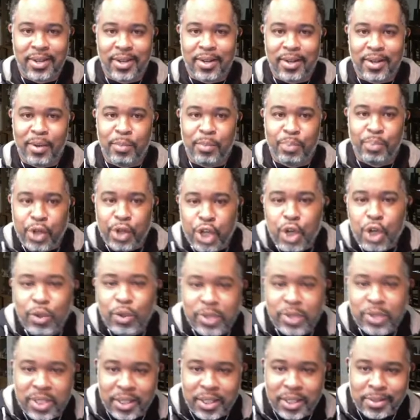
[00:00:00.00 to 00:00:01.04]

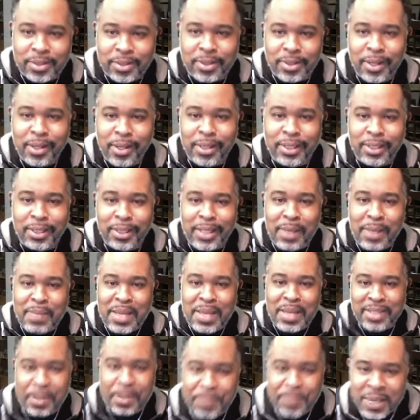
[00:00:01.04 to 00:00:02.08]
produces. That
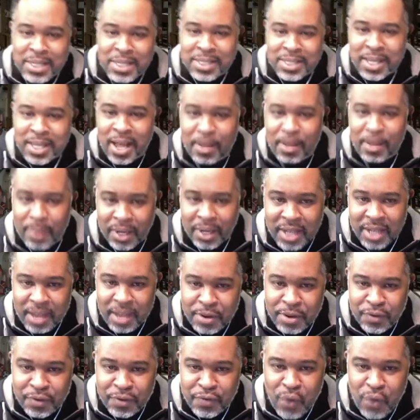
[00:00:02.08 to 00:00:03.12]
means something is coming,
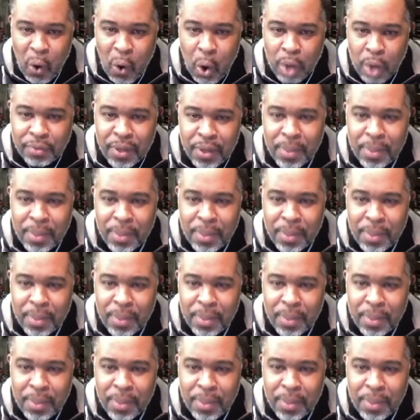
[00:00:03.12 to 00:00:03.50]
coming forth.